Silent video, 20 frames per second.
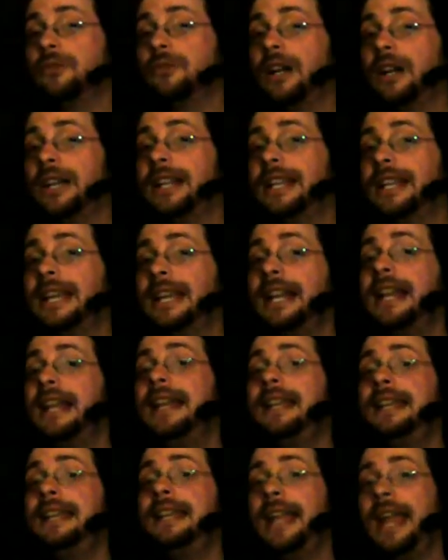trying to get
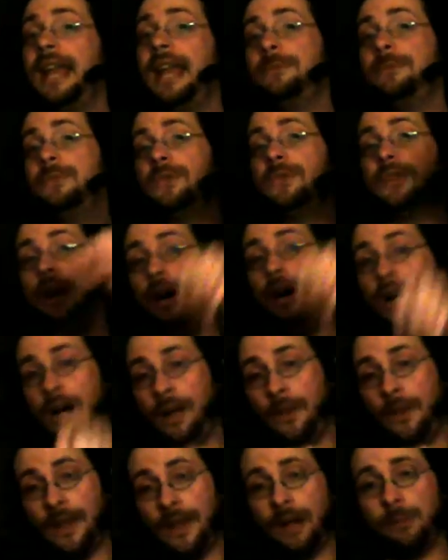indie games
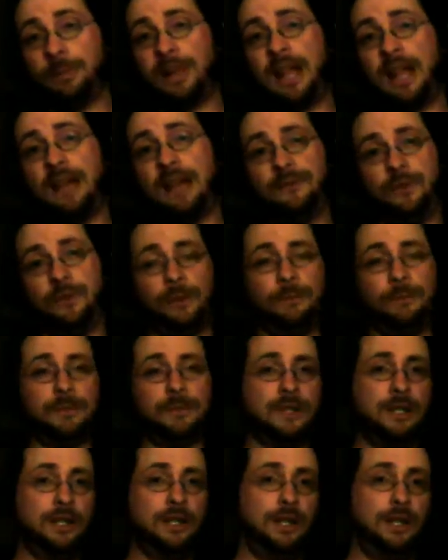on their platforms.